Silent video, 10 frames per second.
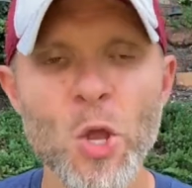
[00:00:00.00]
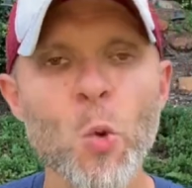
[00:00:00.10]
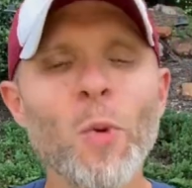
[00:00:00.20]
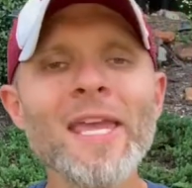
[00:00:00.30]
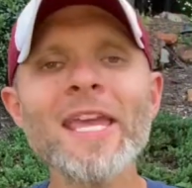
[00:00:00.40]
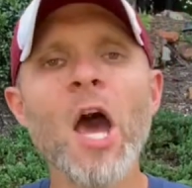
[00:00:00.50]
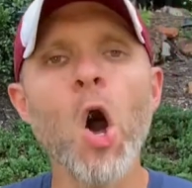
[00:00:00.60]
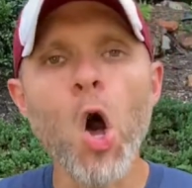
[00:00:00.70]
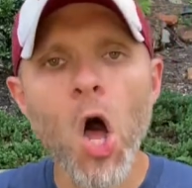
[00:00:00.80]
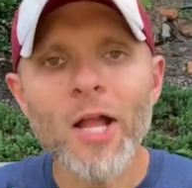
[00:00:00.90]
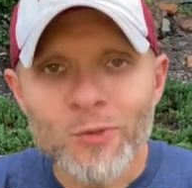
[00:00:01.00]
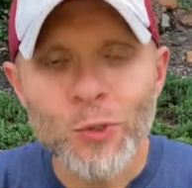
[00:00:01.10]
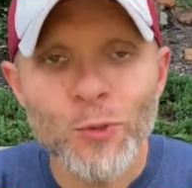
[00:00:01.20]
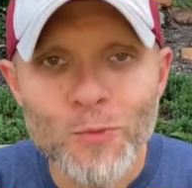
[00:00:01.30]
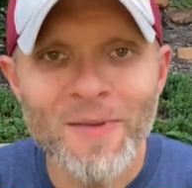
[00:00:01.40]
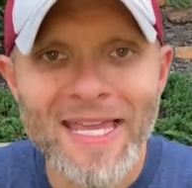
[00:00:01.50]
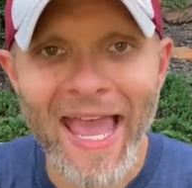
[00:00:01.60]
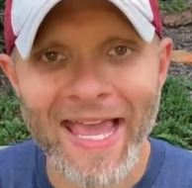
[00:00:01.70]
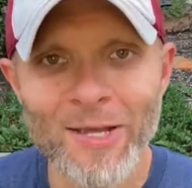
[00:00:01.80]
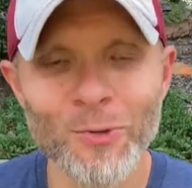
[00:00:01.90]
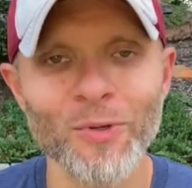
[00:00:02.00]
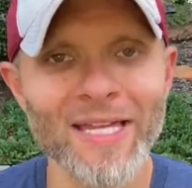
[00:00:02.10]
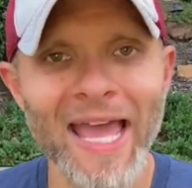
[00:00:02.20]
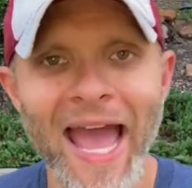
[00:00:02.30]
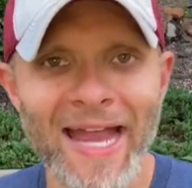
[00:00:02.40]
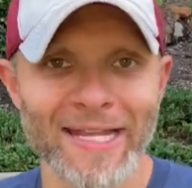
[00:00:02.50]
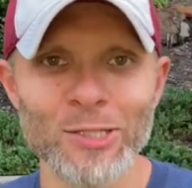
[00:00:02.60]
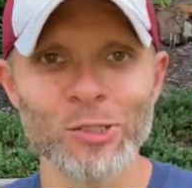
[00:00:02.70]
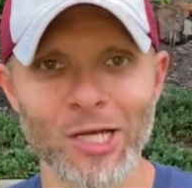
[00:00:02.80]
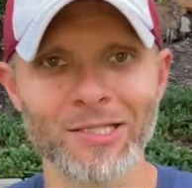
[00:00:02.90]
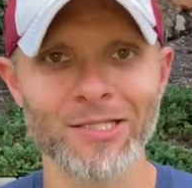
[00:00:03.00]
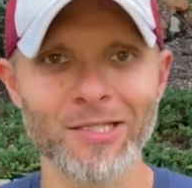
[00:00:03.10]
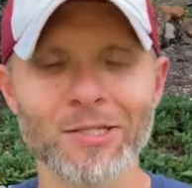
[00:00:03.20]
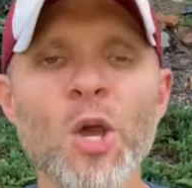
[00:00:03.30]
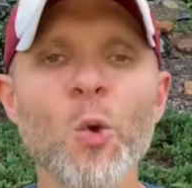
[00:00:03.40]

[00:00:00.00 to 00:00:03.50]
We ought to be angry at injustice.